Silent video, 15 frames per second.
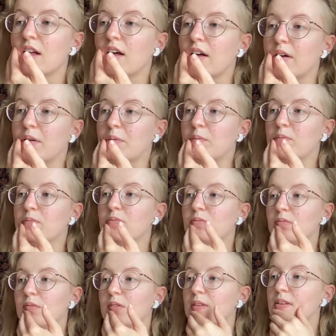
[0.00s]
And
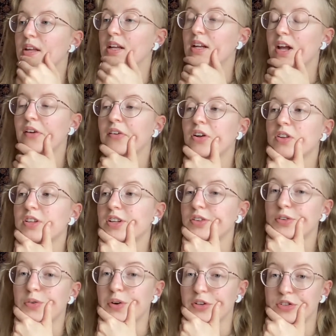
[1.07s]
all the other
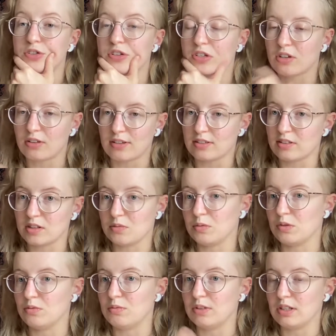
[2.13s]
questions, honestly,
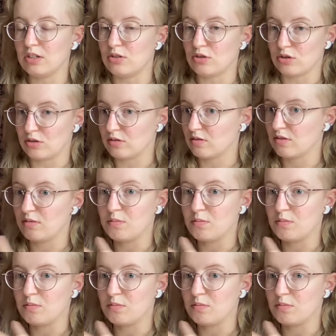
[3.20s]
would really just